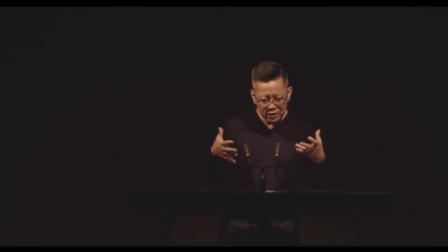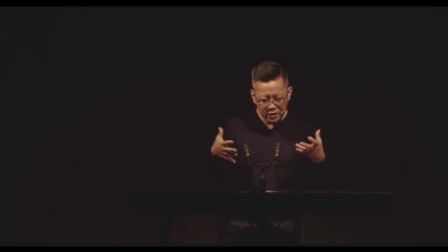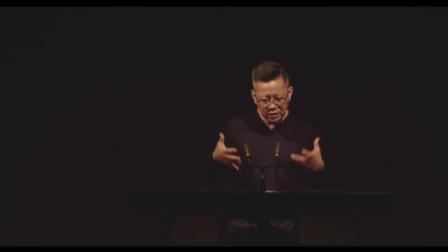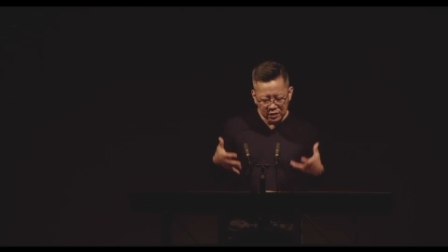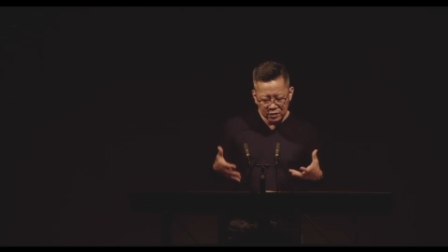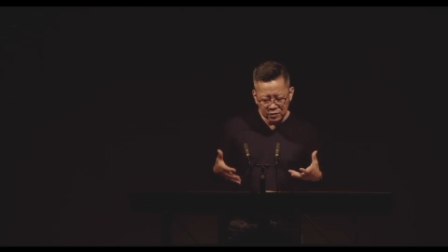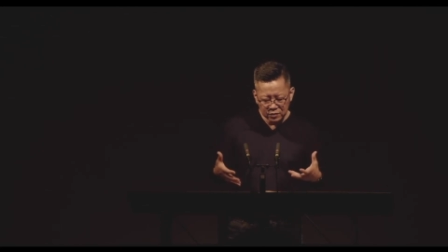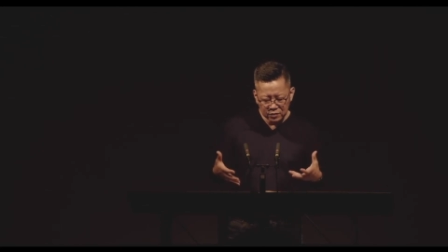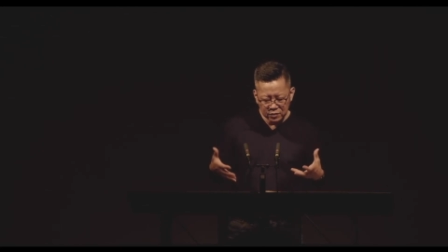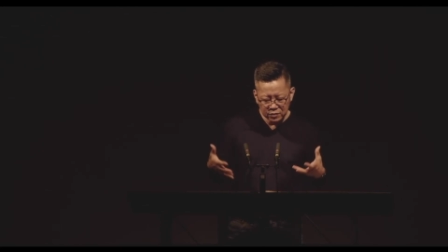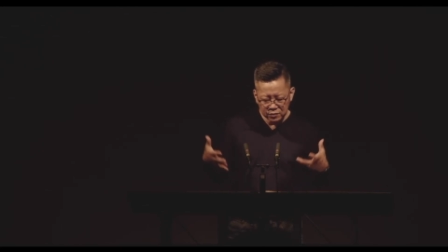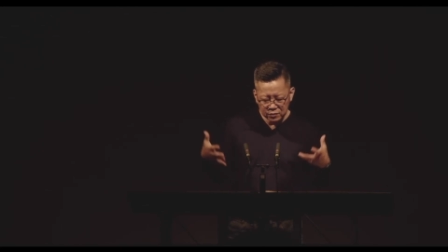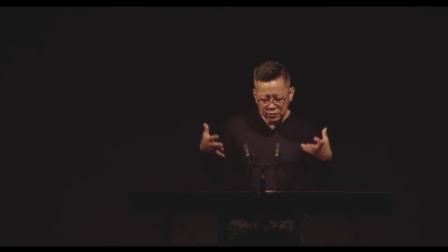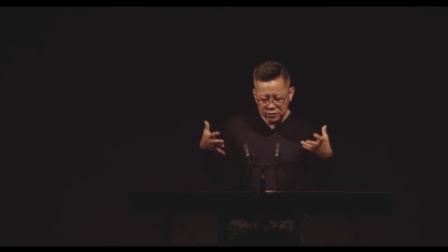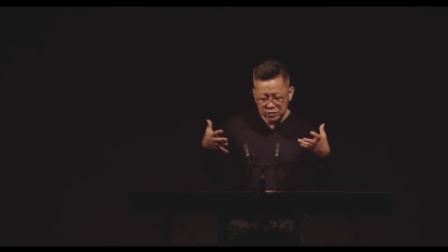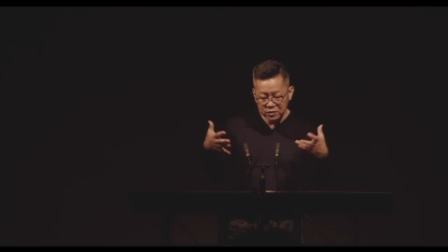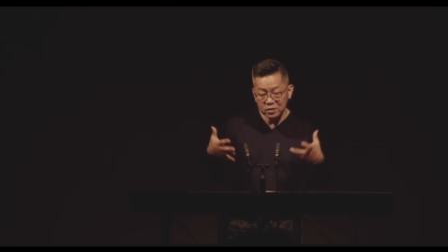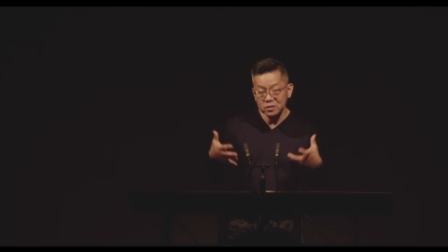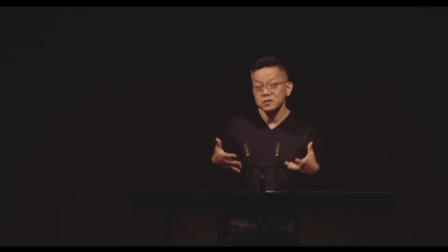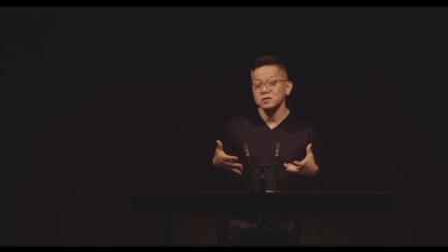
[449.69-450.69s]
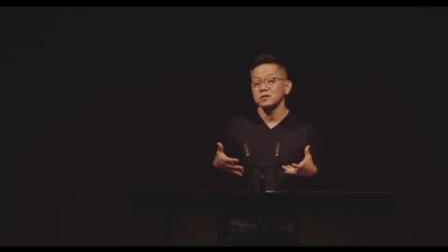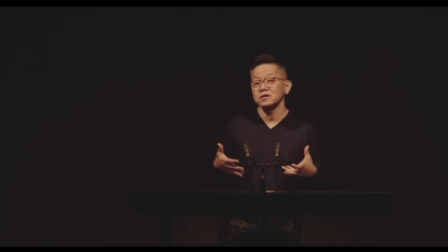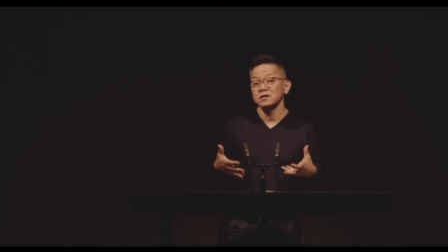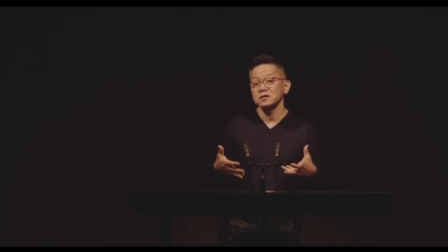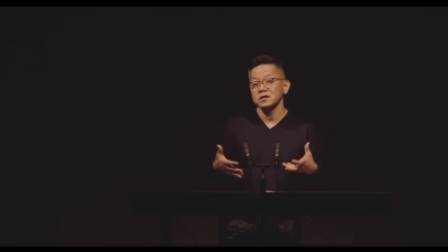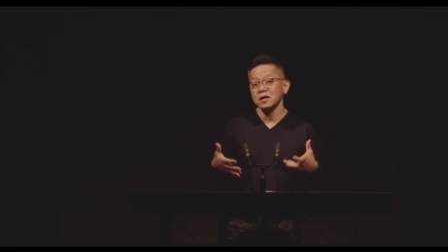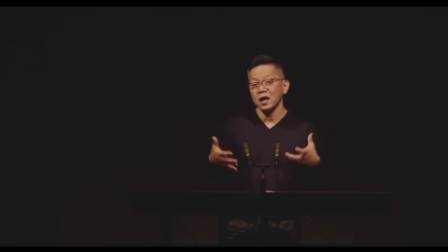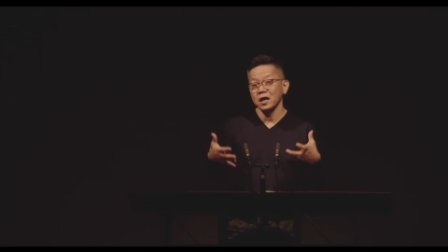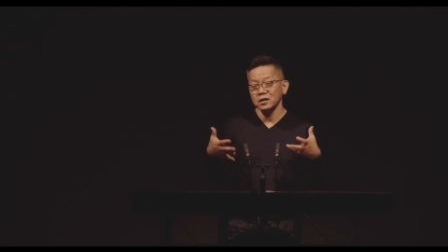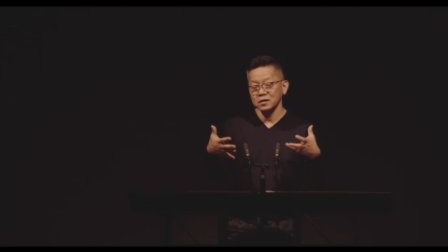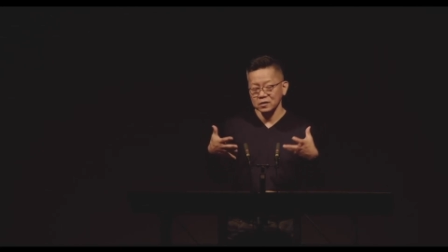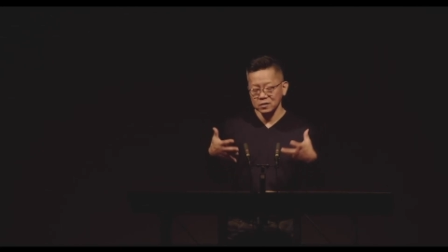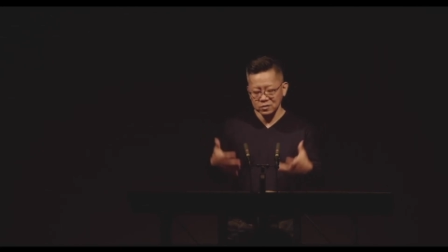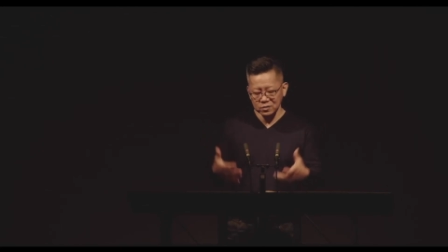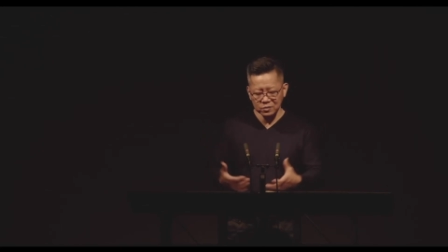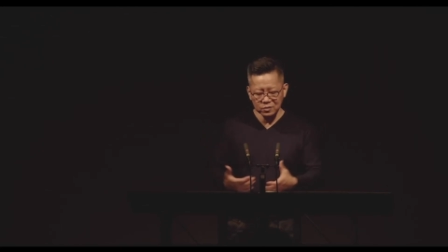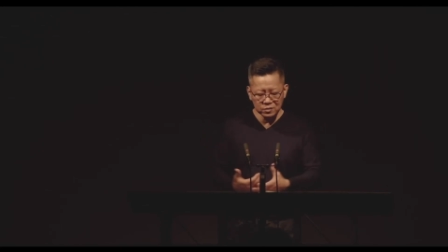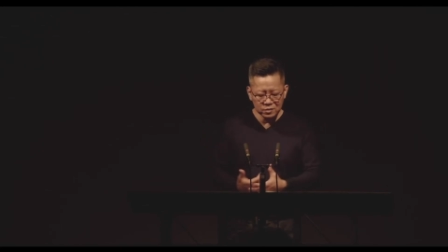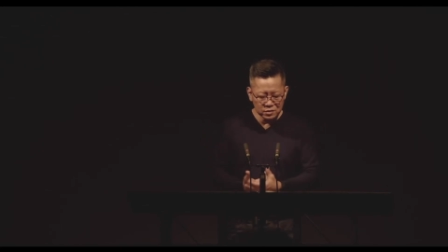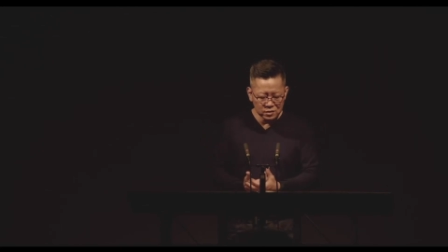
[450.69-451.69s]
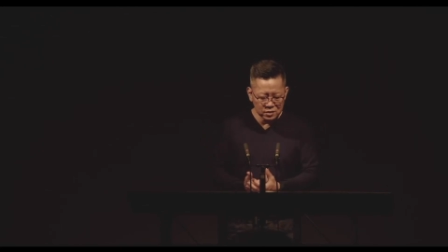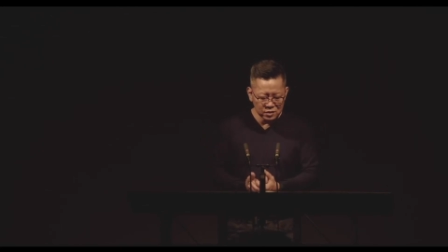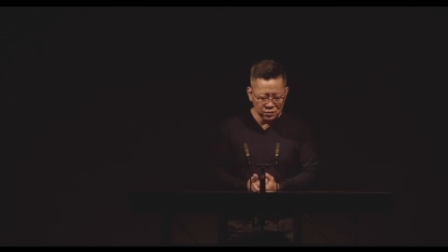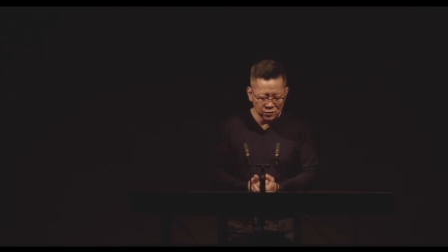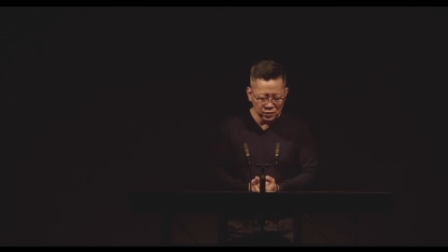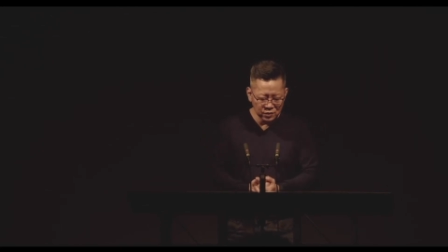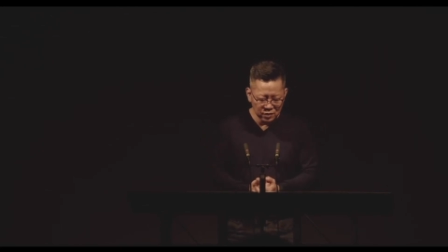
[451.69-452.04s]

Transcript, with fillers: into Jesus and eternity with